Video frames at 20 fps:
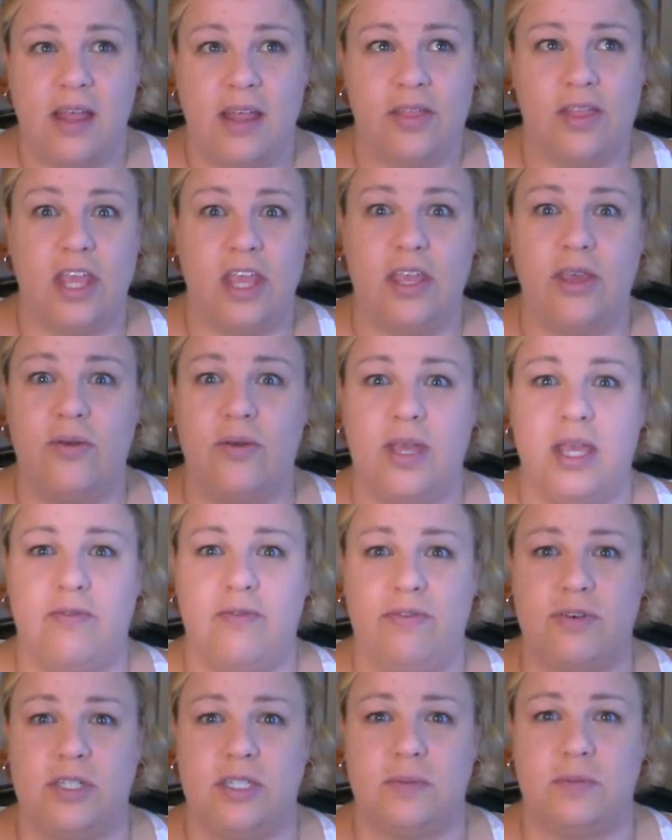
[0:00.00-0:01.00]
Thank you again
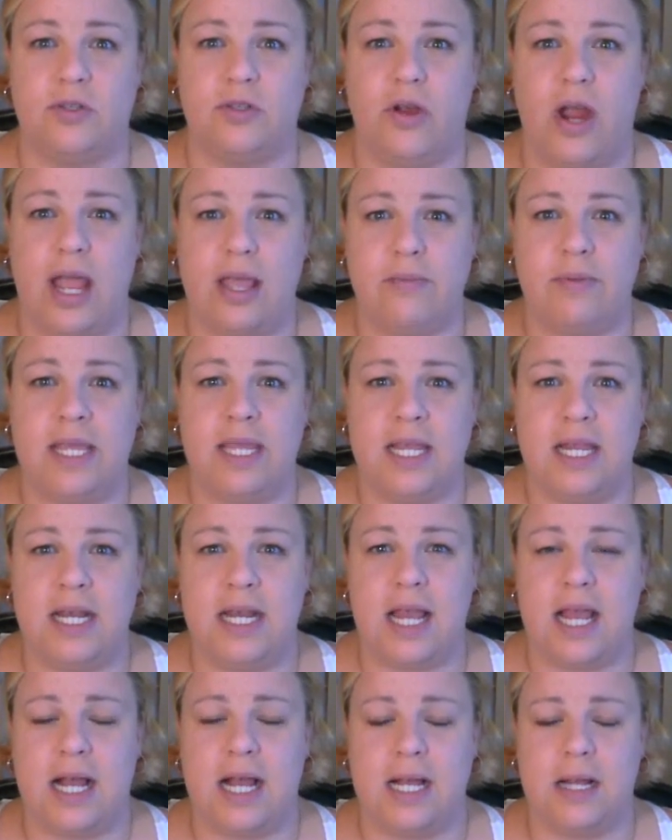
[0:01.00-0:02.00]
for subscribing.
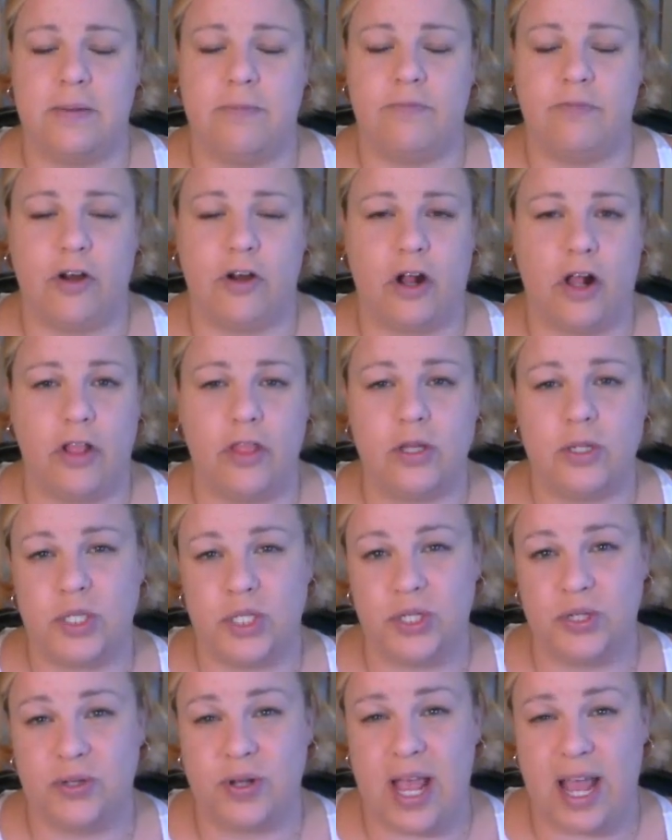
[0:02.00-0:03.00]
For all
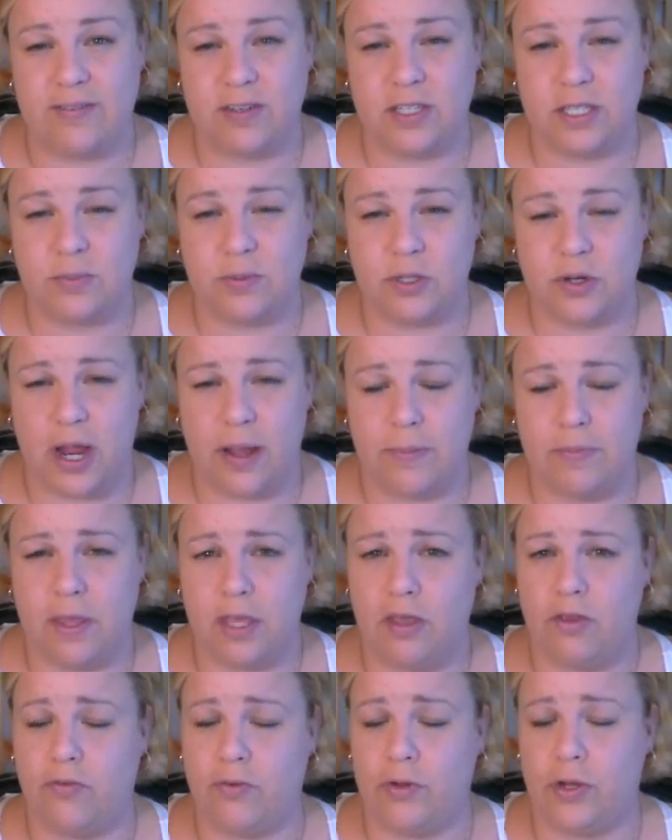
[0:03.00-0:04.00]
those who have subscribed,
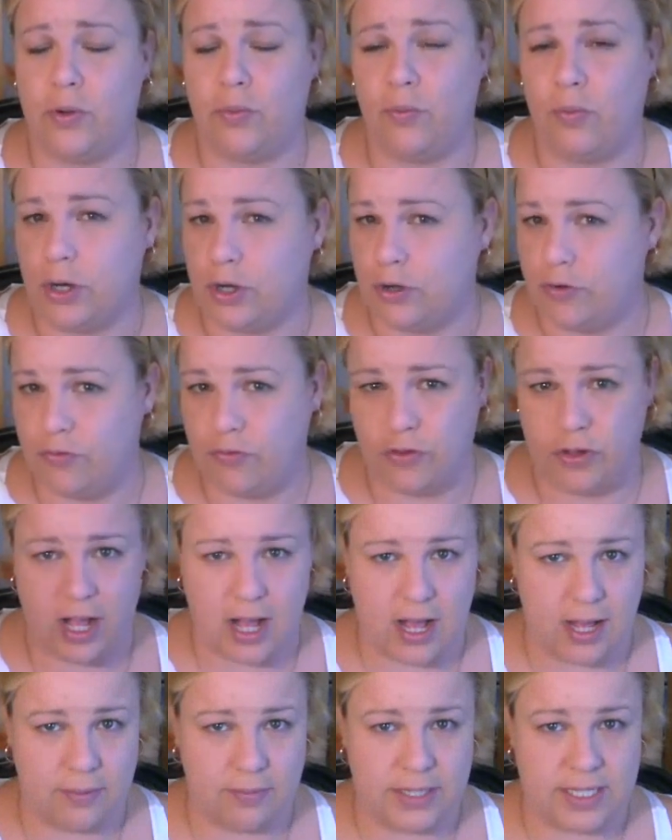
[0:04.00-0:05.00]
thank you for your wonderful
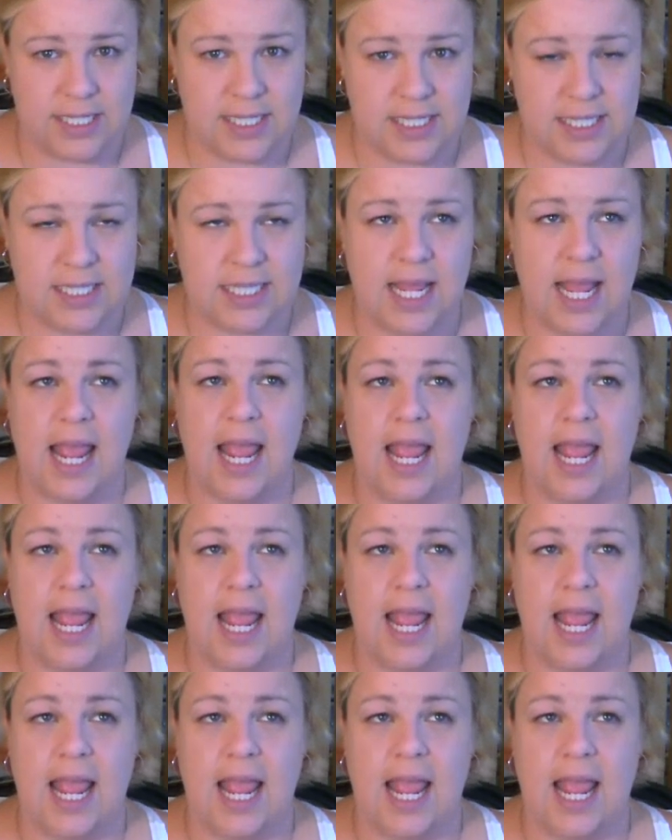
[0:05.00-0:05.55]
comments.